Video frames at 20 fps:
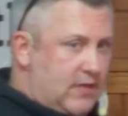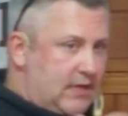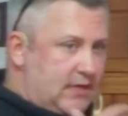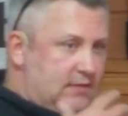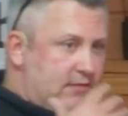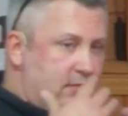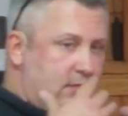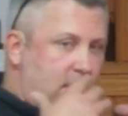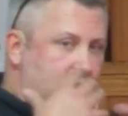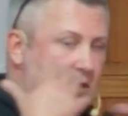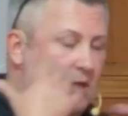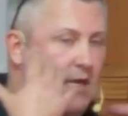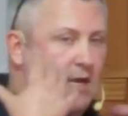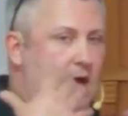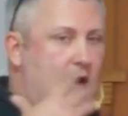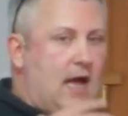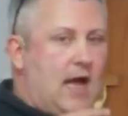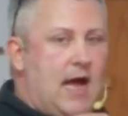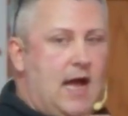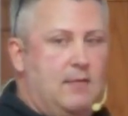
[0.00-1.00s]
just look like a
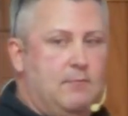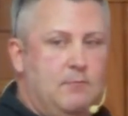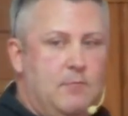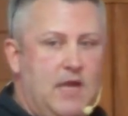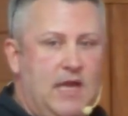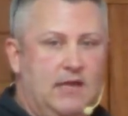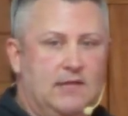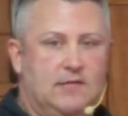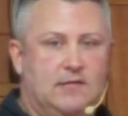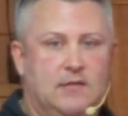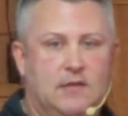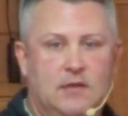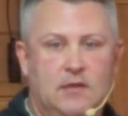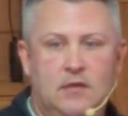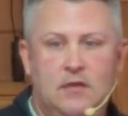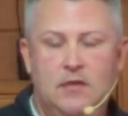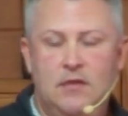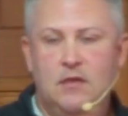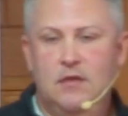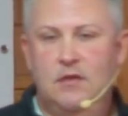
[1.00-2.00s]
hot mess.
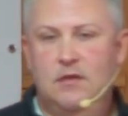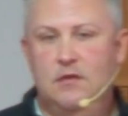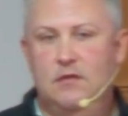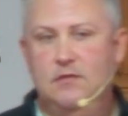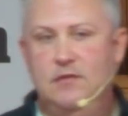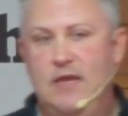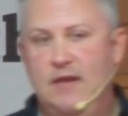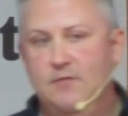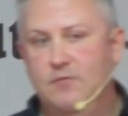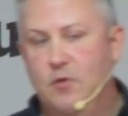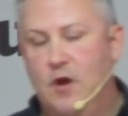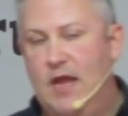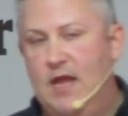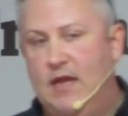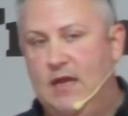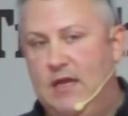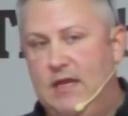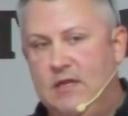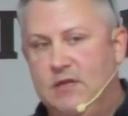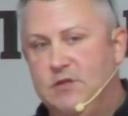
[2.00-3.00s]
They've ran
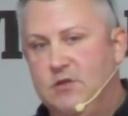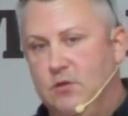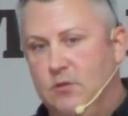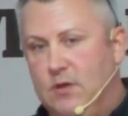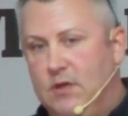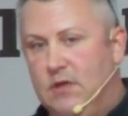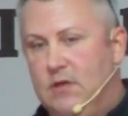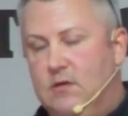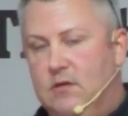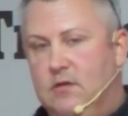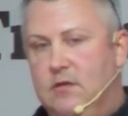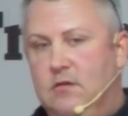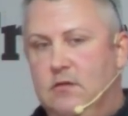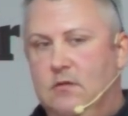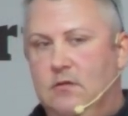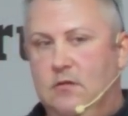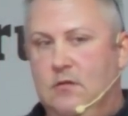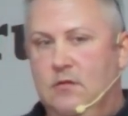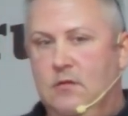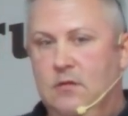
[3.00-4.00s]
into it.
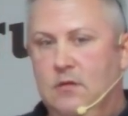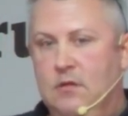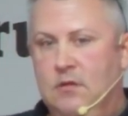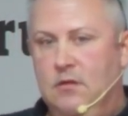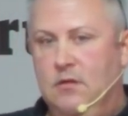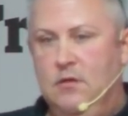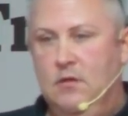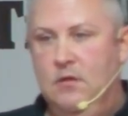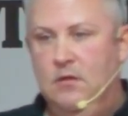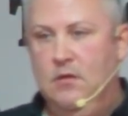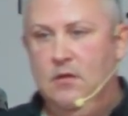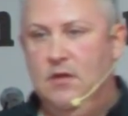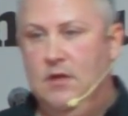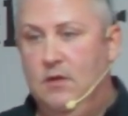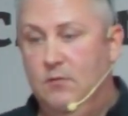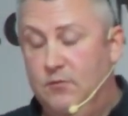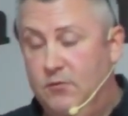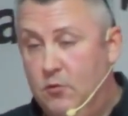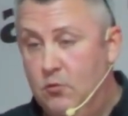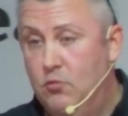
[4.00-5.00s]

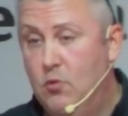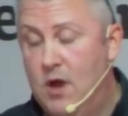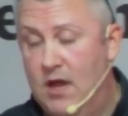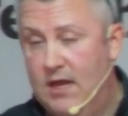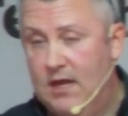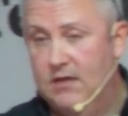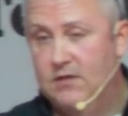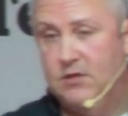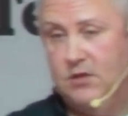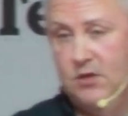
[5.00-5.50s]
If you run into